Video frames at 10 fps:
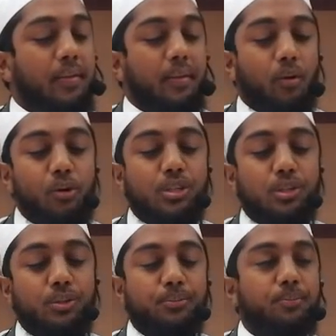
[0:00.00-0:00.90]

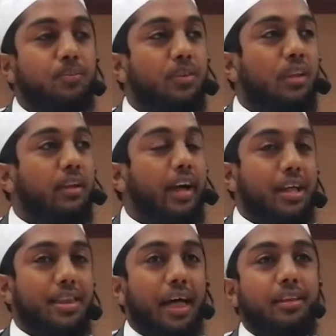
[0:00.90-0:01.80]
Also,
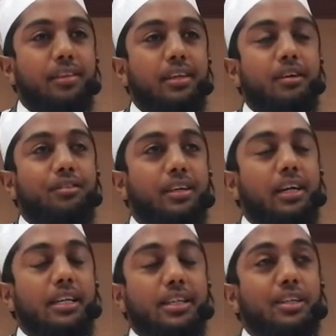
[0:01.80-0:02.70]
another thing over
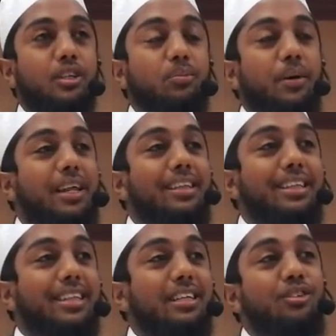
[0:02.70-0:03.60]
here is Allah subhanahu wa ta'ala
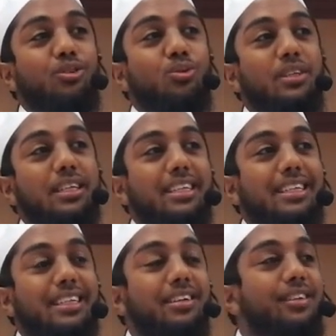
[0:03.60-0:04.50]
doesn't use his
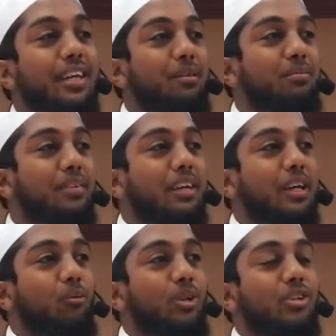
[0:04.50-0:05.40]
real name,
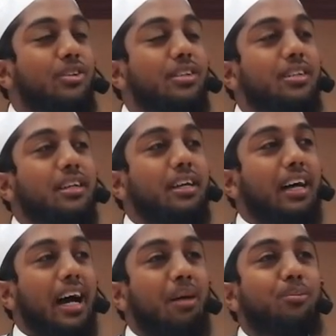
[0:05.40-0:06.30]
which is
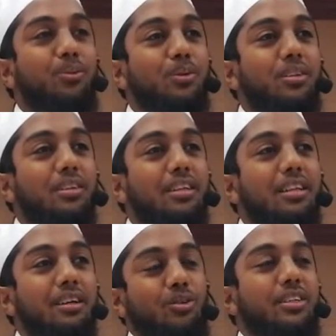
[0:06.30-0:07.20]
Abdul
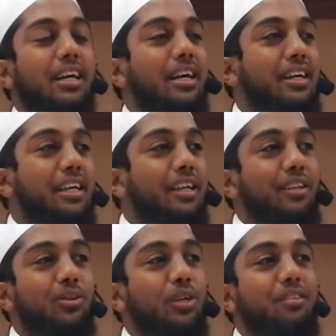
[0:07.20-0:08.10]
Uzza,
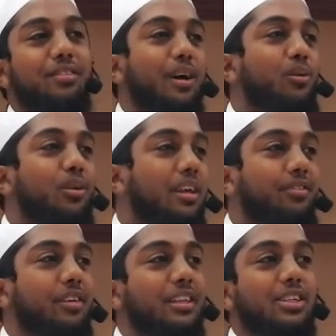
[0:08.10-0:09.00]
to give no
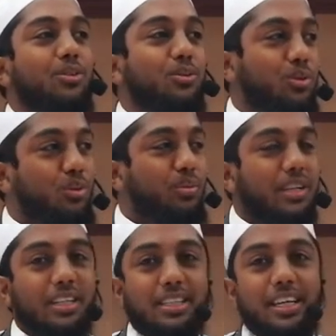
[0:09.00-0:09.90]
reference to you
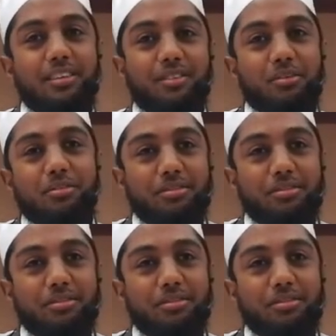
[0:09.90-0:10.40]
being a slave of